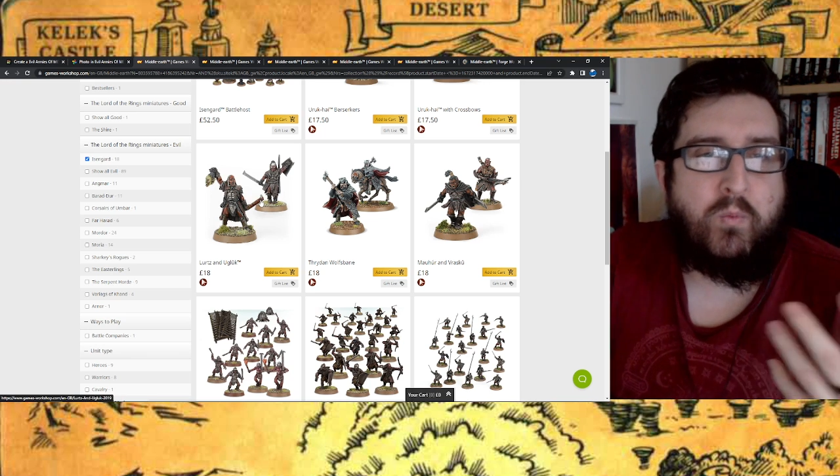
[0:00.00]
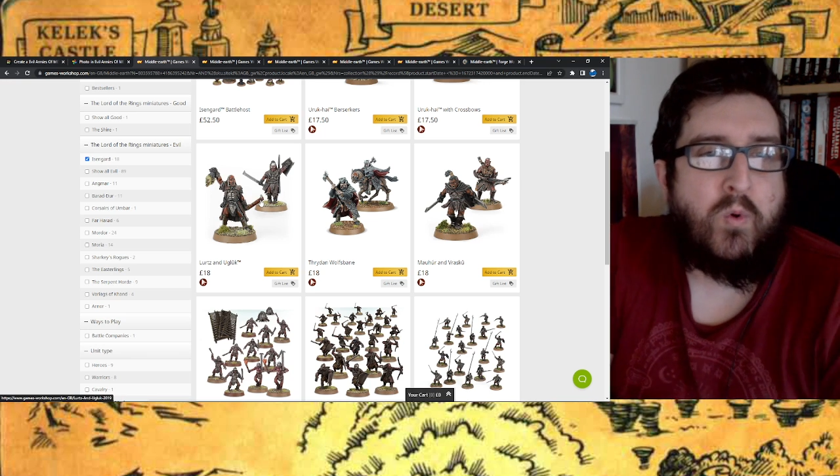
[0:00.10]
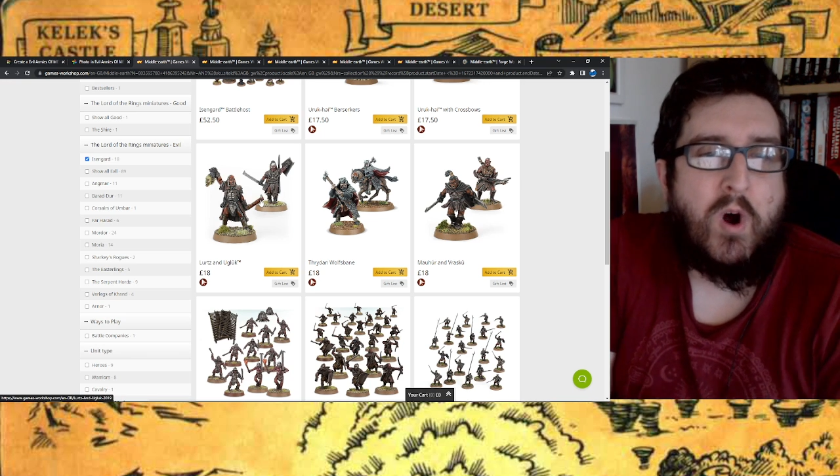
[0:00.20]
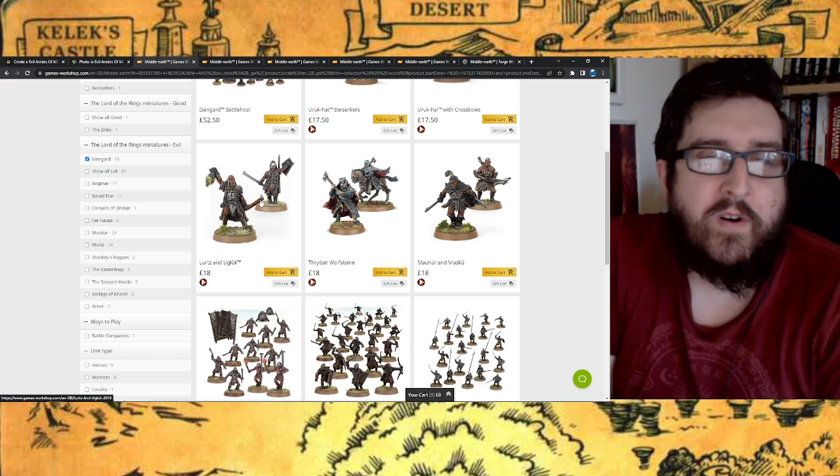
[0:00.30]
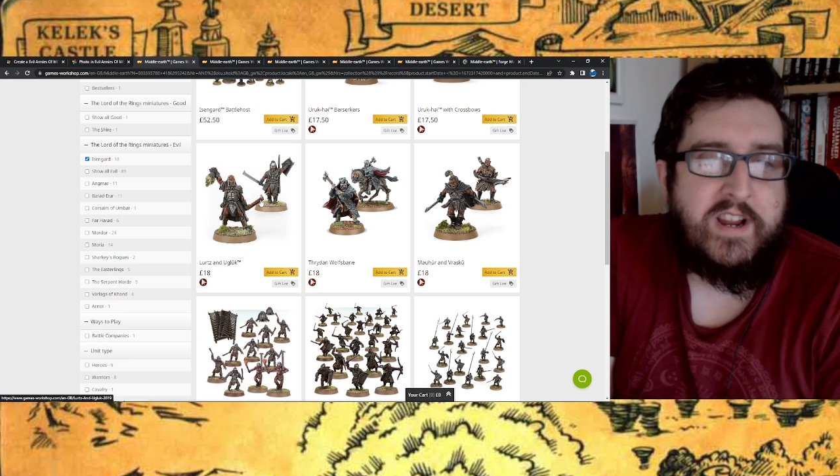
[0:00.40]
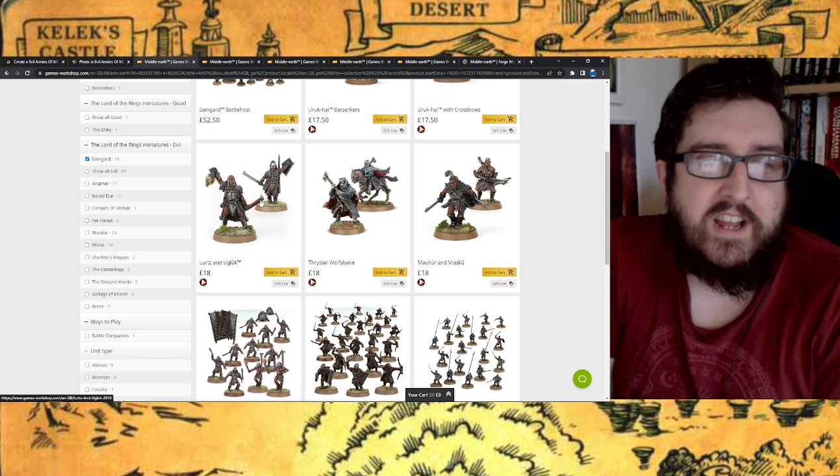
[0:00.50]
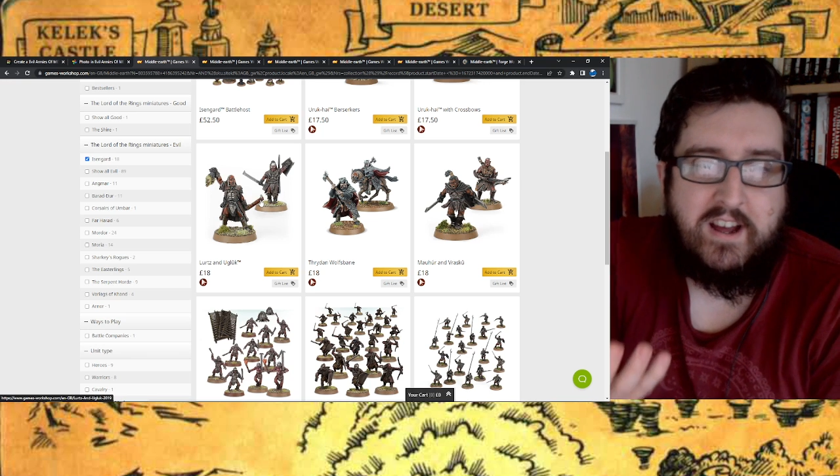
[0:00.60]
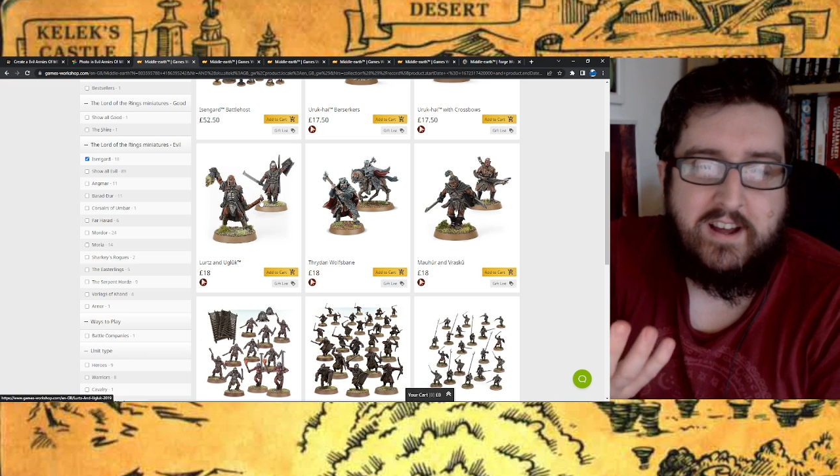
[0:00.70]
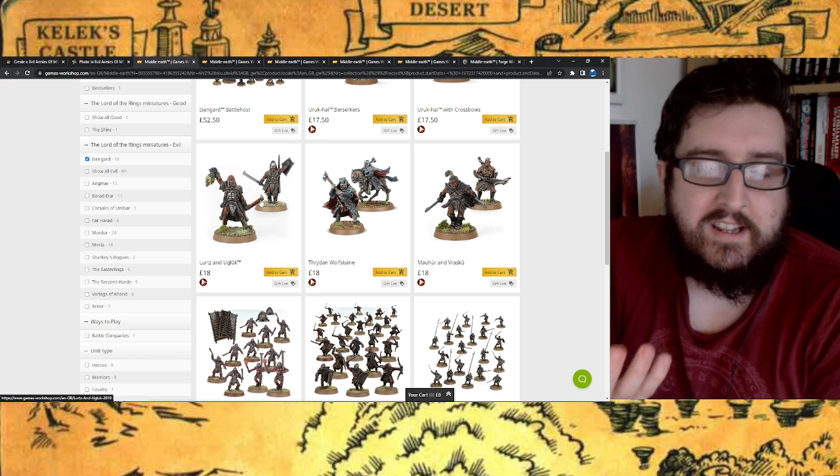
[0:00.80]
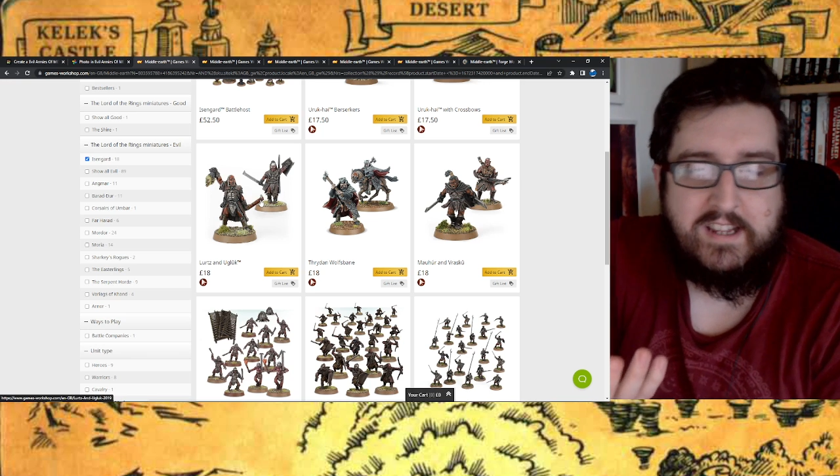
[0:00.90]

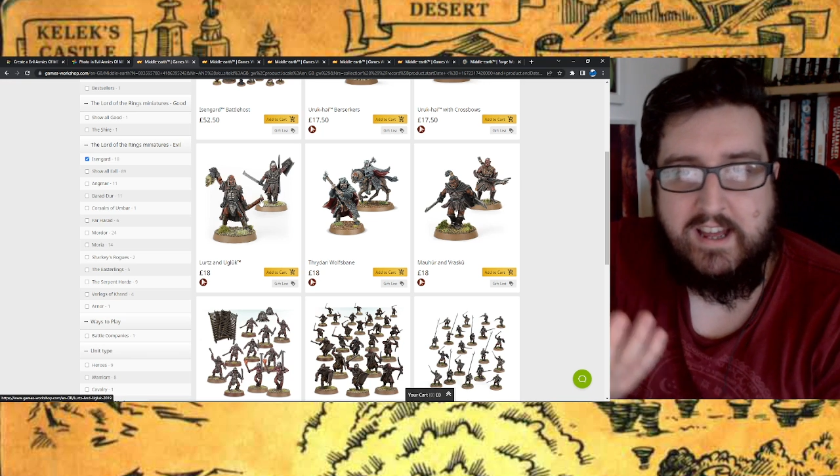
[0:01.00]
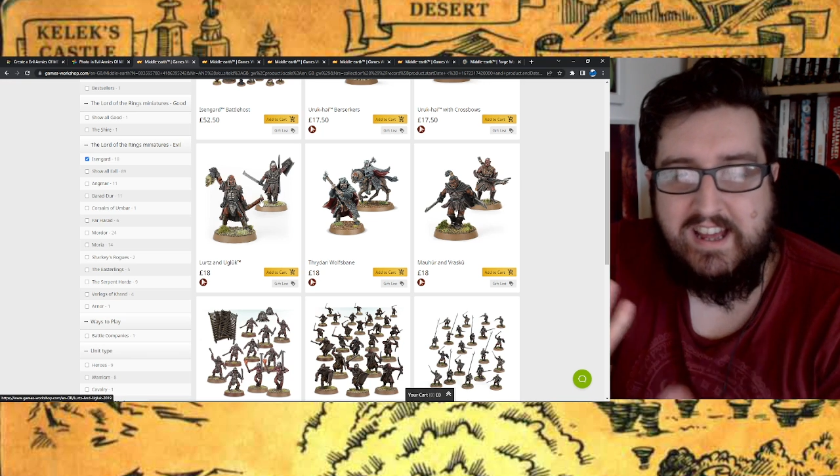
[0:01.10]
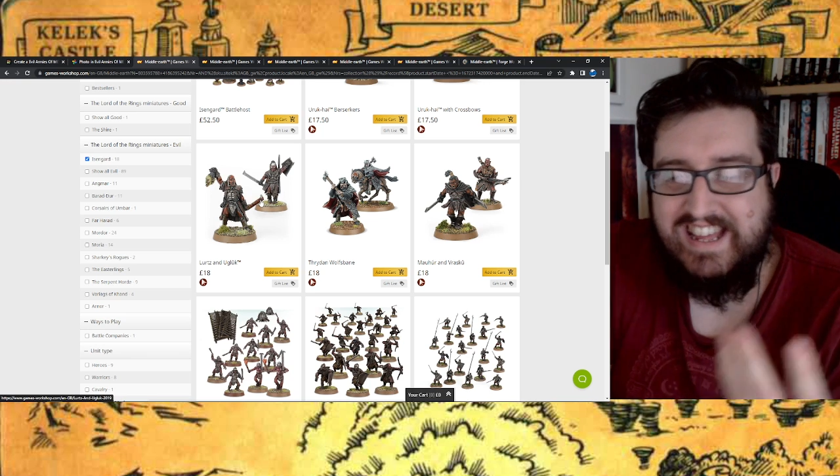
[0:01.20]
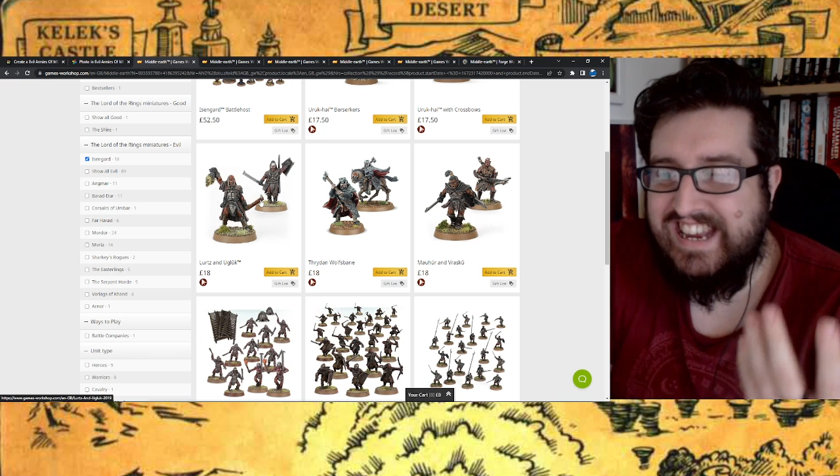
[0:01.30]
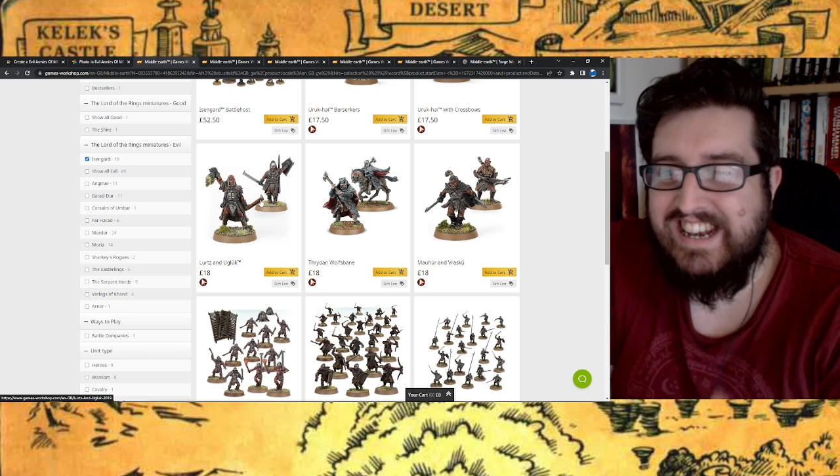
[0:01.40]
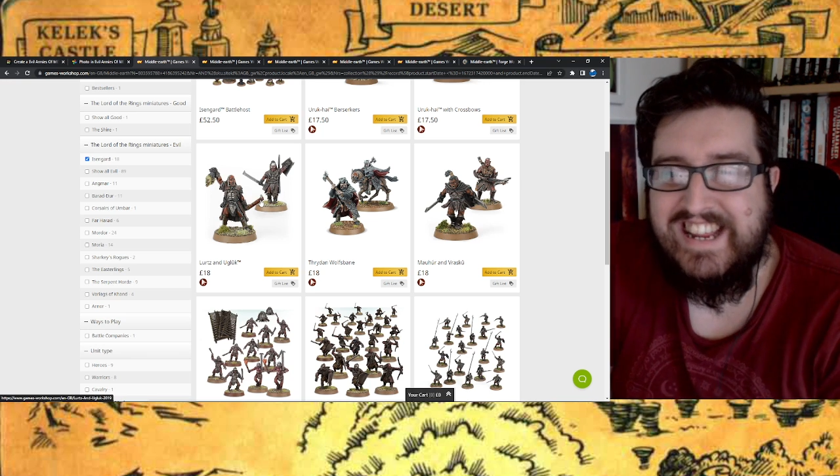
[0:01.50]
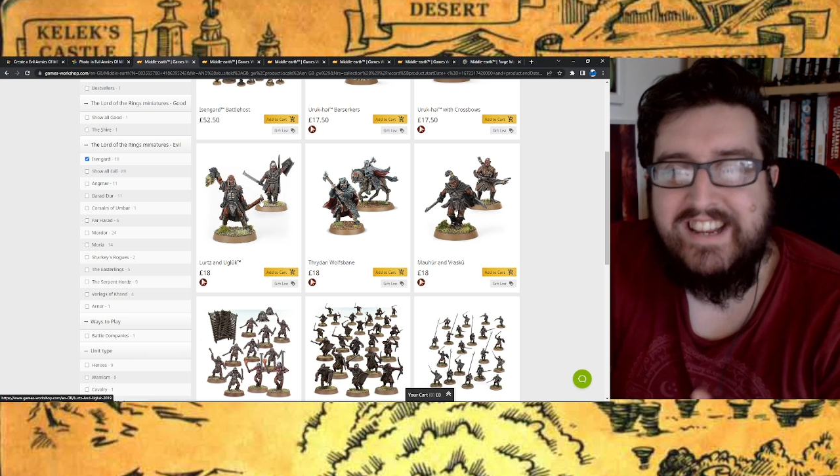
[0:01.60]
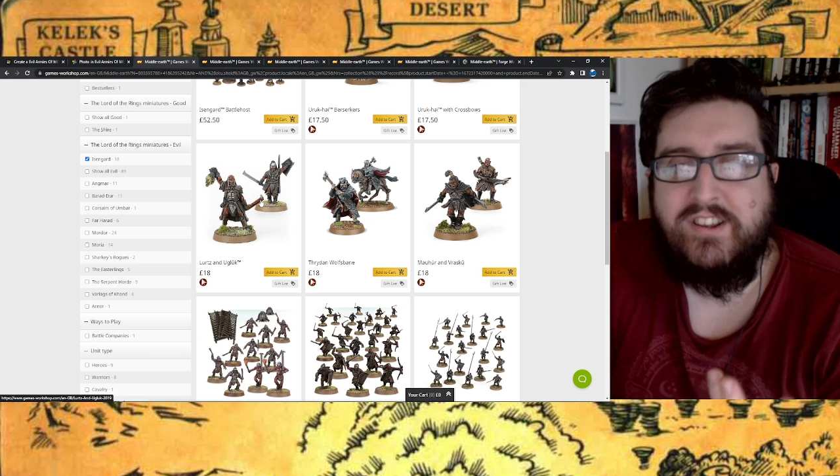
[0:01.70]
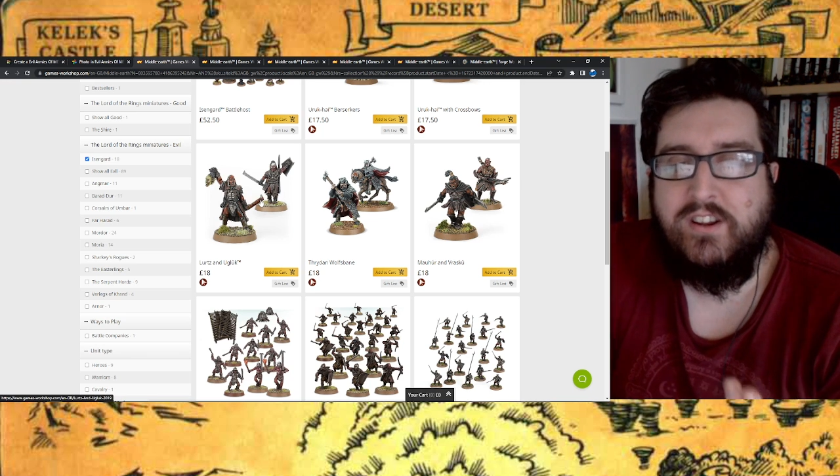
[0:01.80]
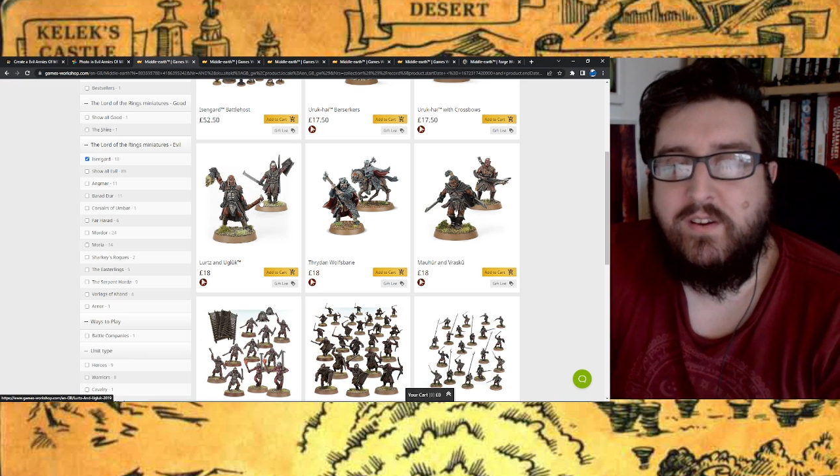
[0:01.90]
warrior,
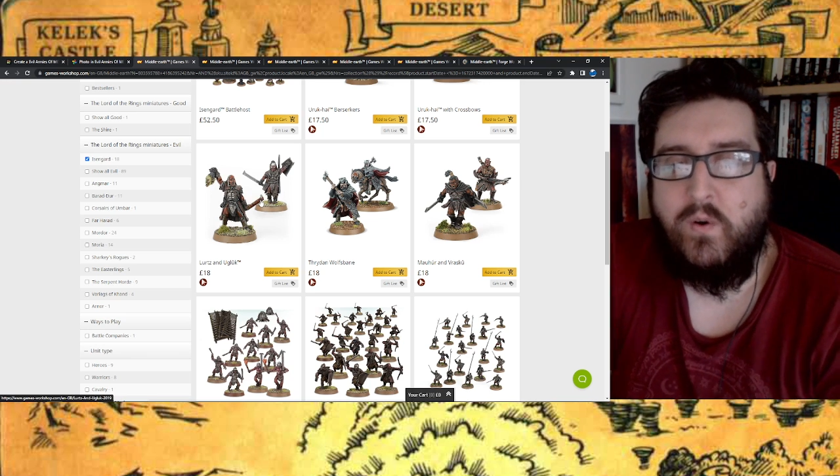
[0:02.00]
elite